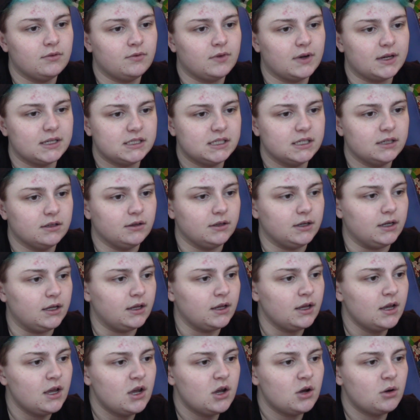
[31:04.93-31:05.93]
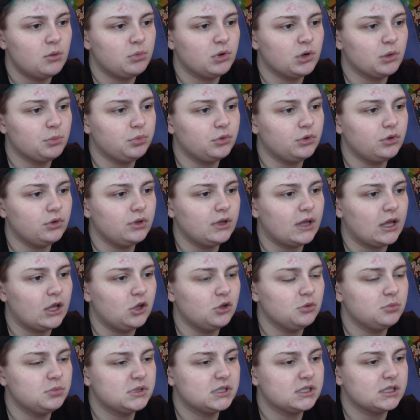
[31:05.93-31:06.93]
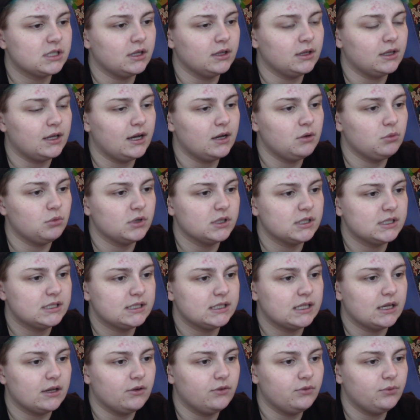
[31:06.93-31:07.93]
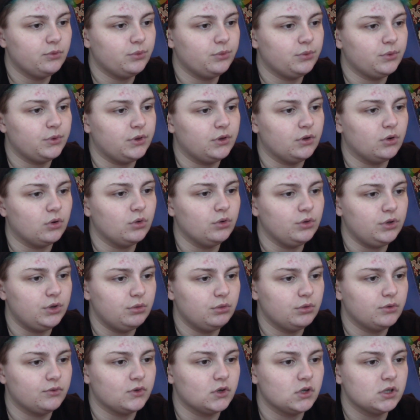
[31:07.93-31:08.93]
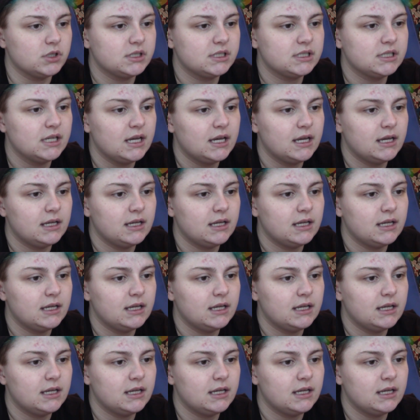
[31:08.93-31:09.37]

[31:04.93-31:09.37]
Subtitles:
vitality. Purple helps align oneself with the whole universe.